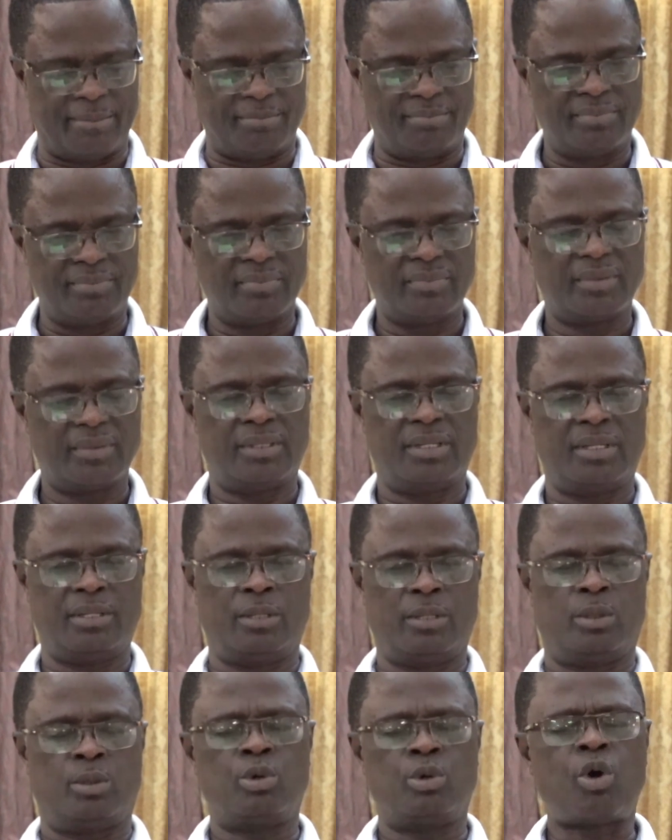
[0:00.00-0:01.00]
him.
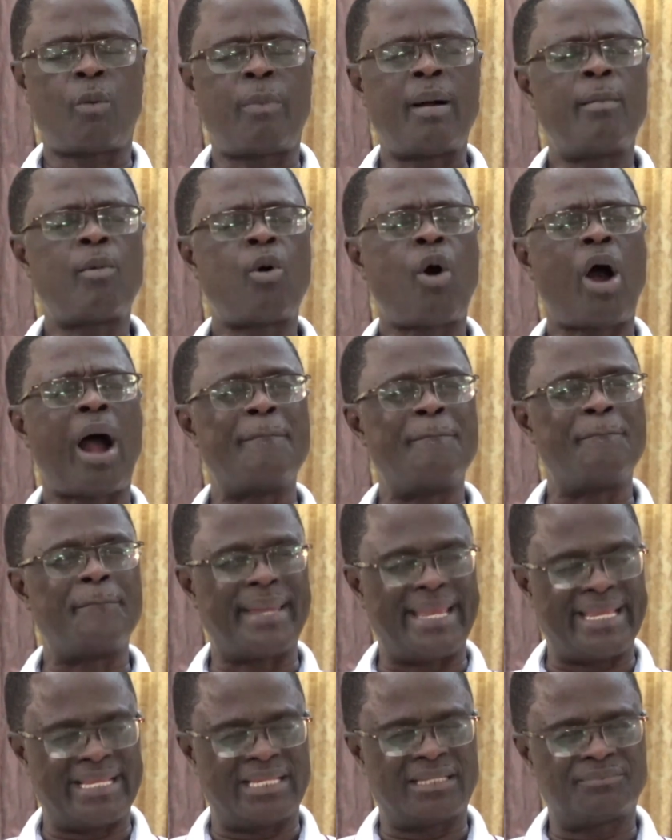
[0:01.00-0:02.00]
Obama
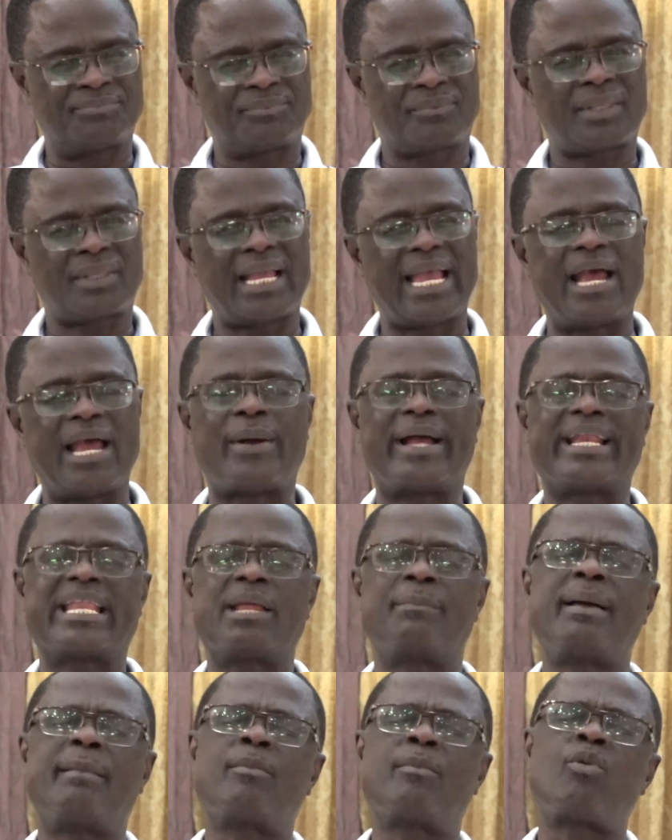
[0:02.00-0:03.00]
me, a
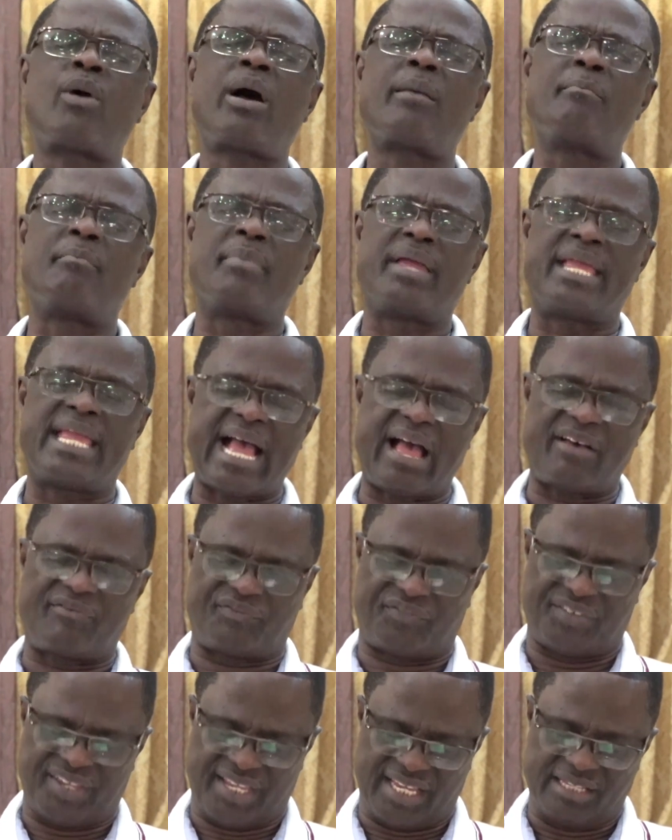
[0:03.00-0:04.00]
radiba me,
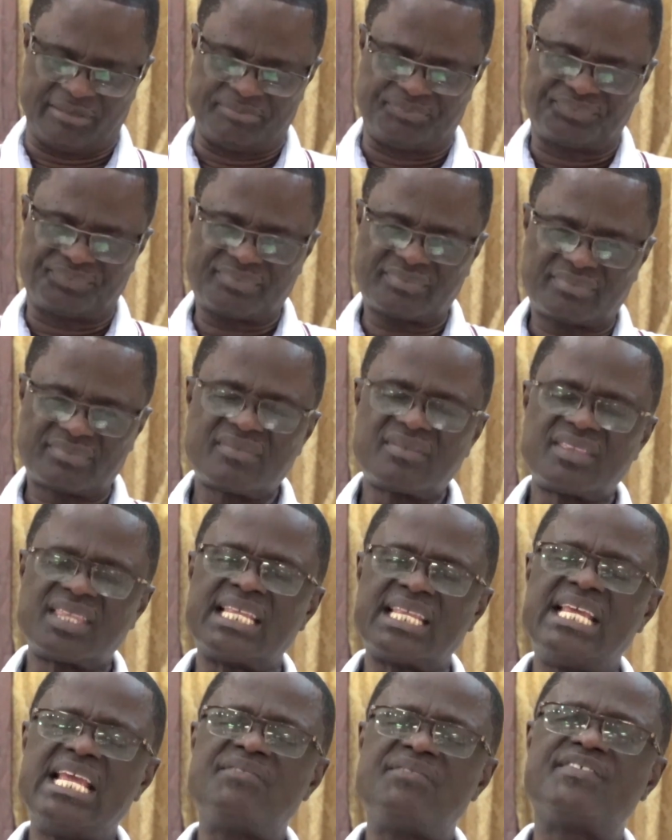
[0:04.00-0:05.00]
I fee
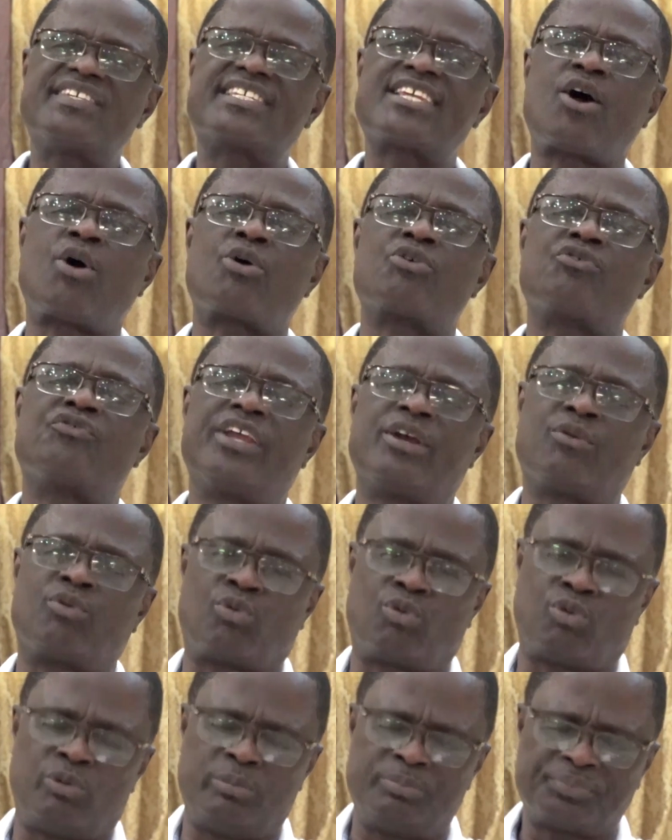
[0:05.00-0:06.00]
if he saw a
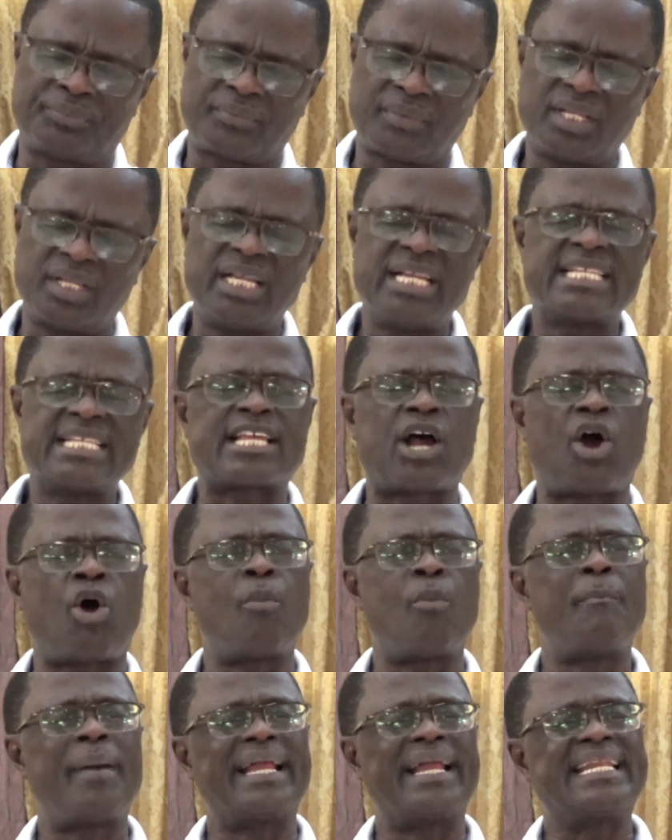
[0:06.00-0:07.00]
dream. Sa
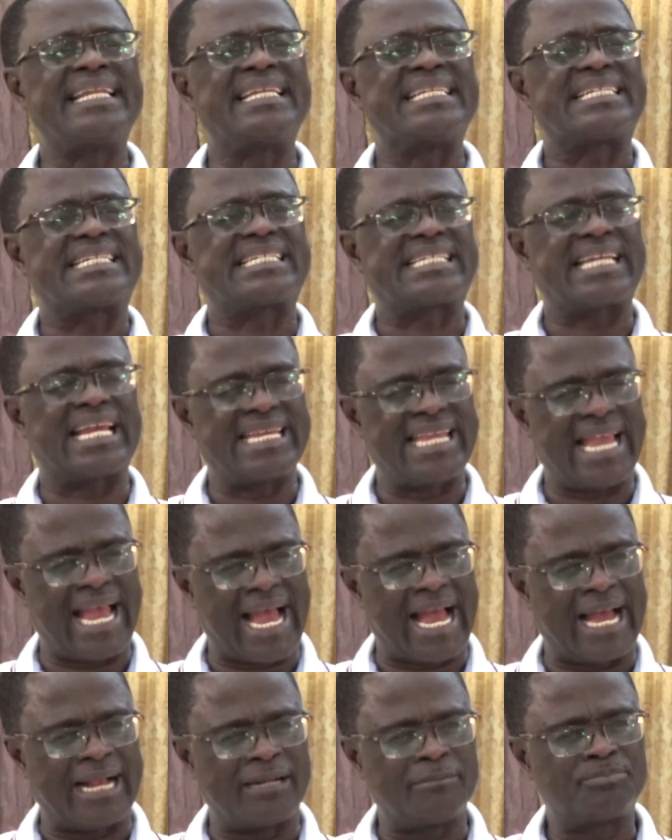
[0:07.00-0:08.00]
oba ne nchen
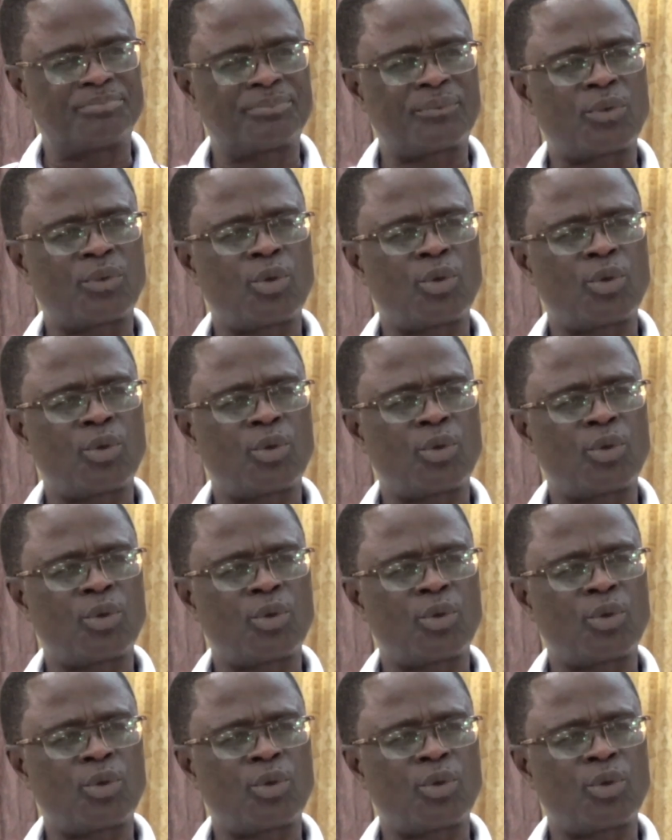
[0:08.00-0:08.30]
a